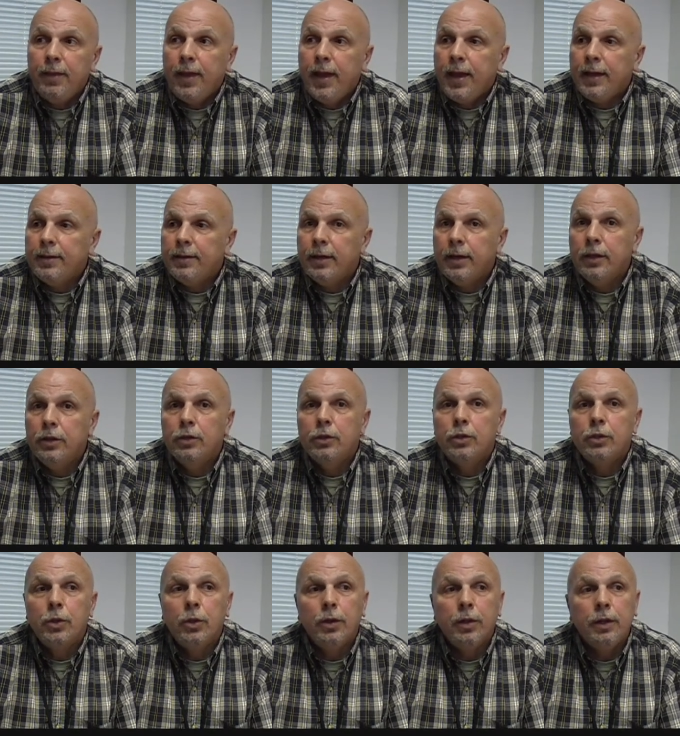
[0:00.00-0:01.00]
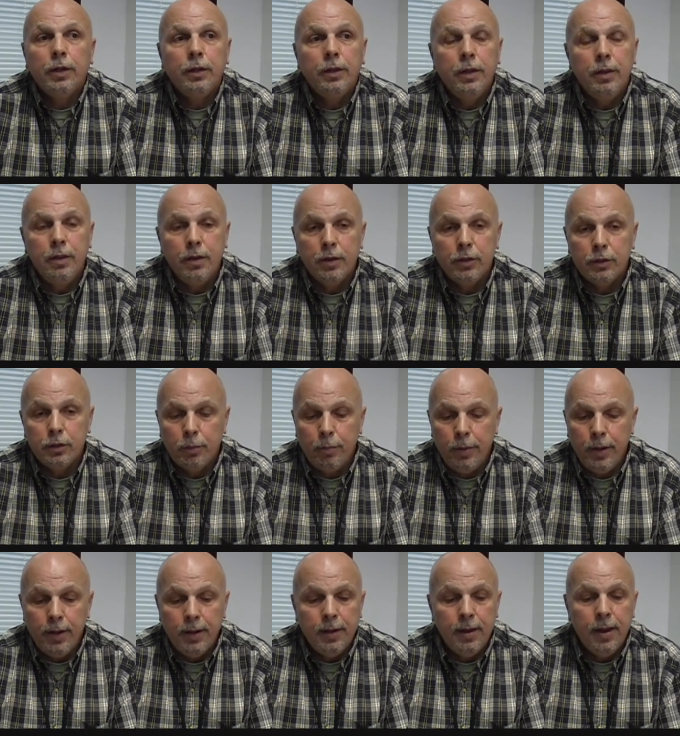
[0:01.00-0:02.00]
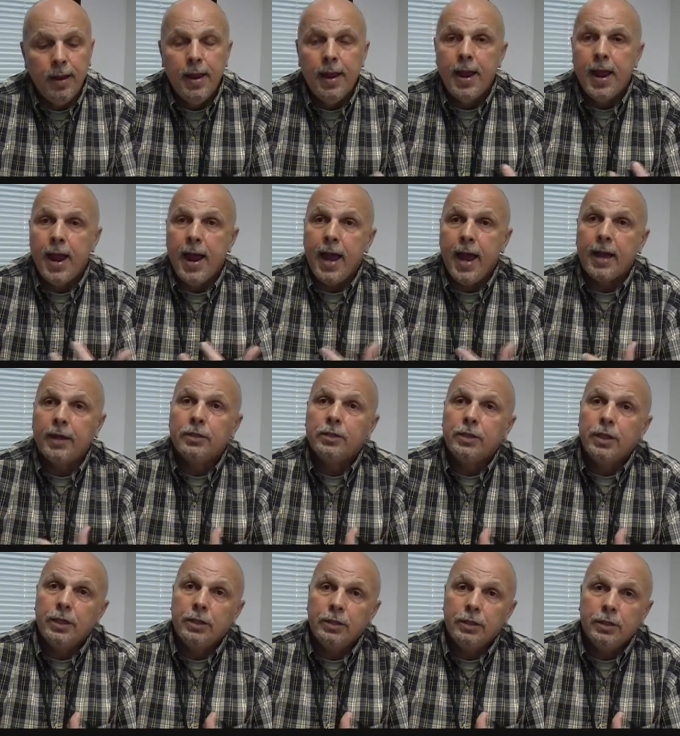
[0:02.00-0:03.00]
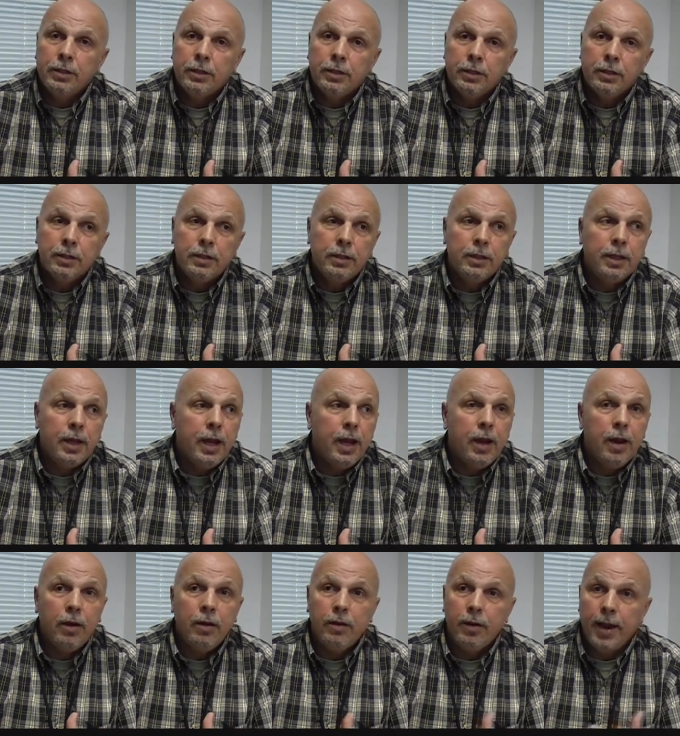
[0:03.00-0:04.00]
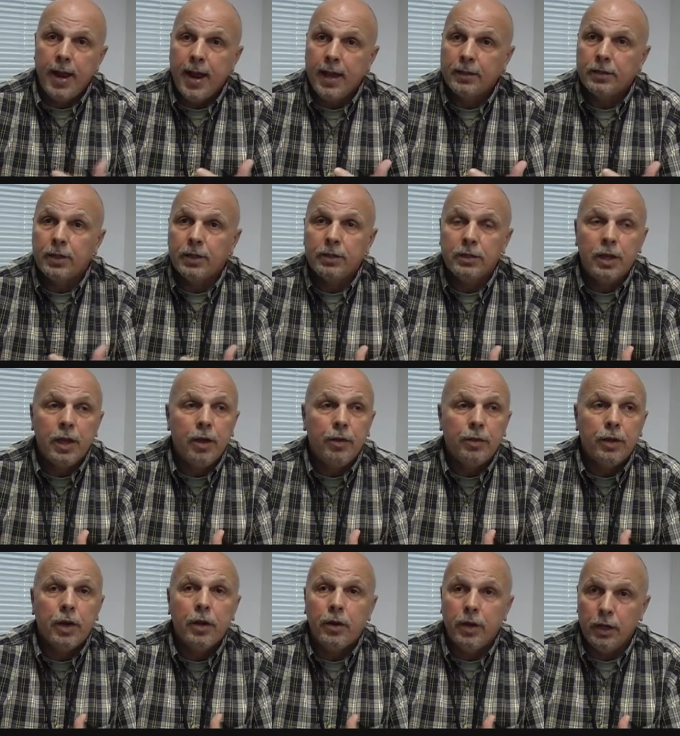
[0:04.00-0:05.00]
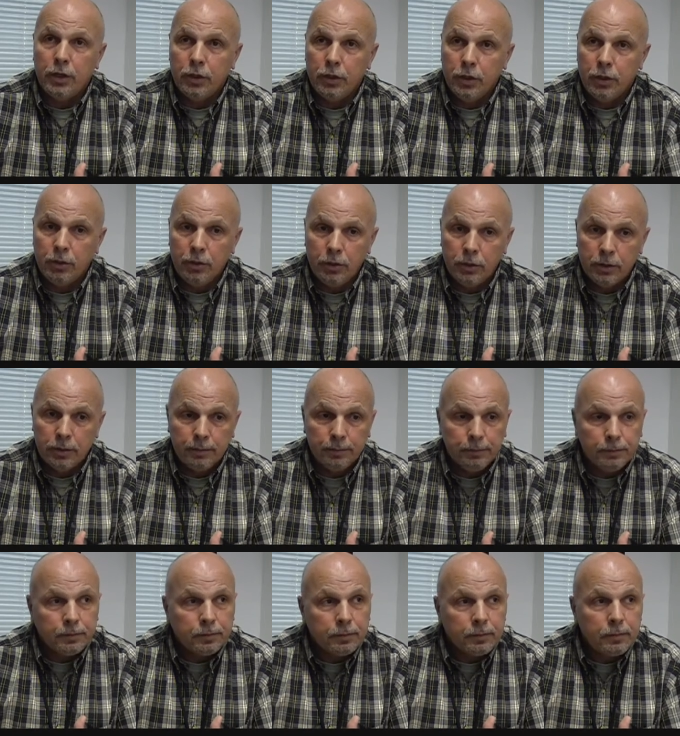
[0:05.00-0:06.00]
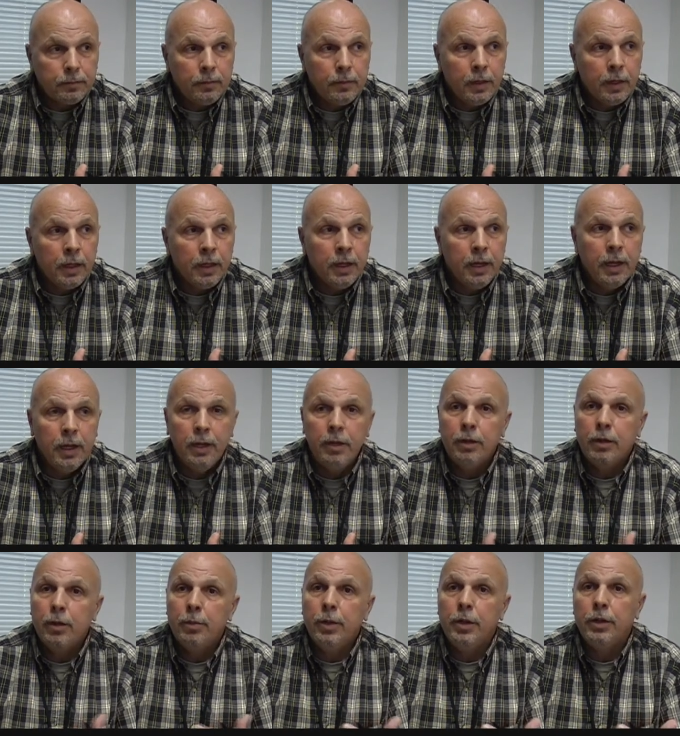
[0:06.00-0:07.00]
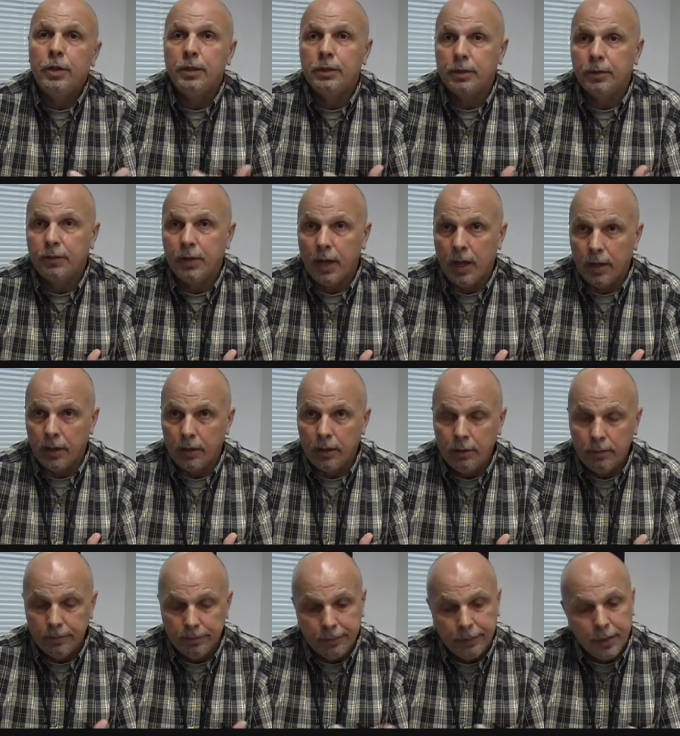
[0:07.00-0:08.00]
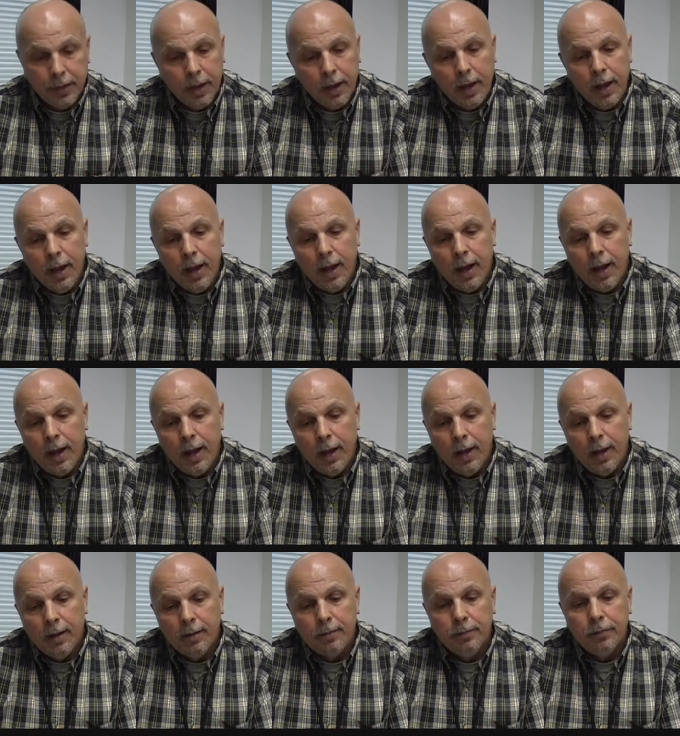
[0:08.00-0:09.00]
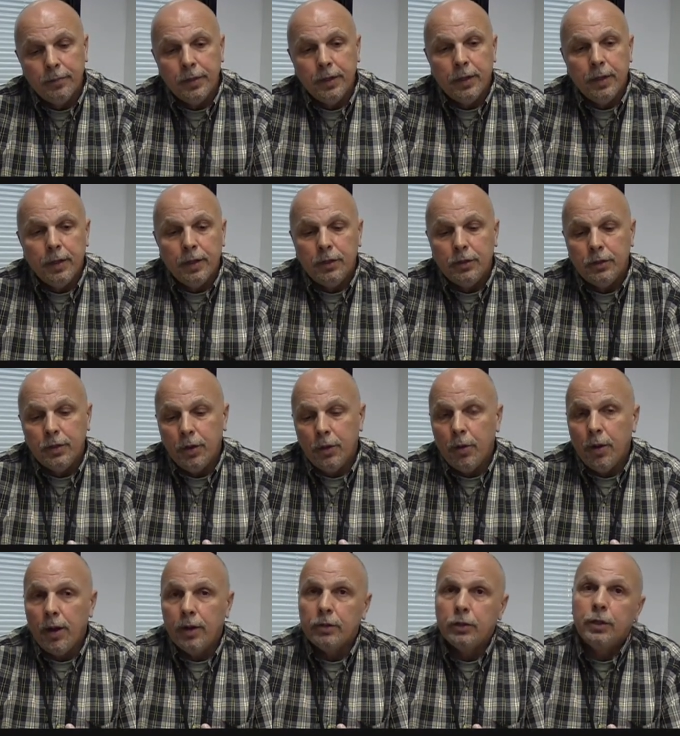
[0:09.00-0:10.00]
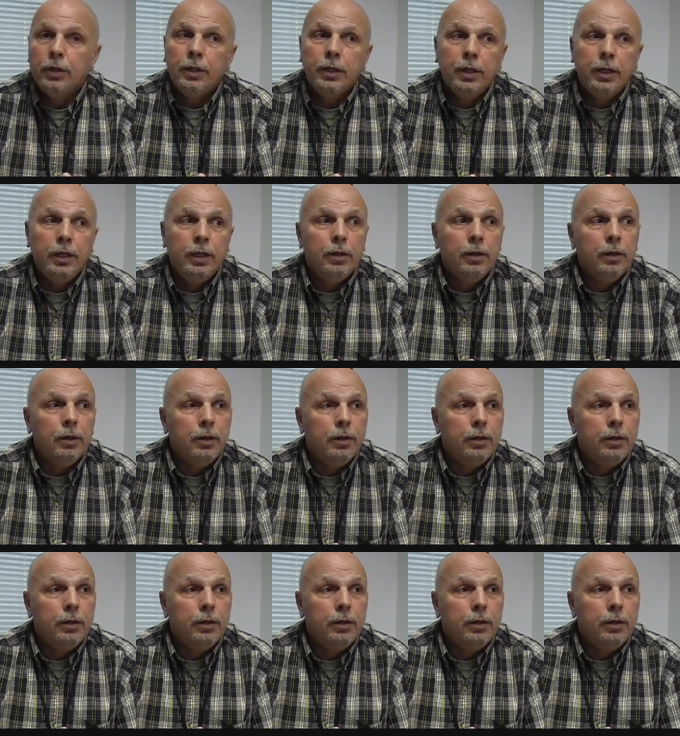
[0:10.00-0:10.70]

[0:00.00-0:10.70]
that historically there's been access to care, access to healthcare issues in communities of color. Okay. Um, so certainly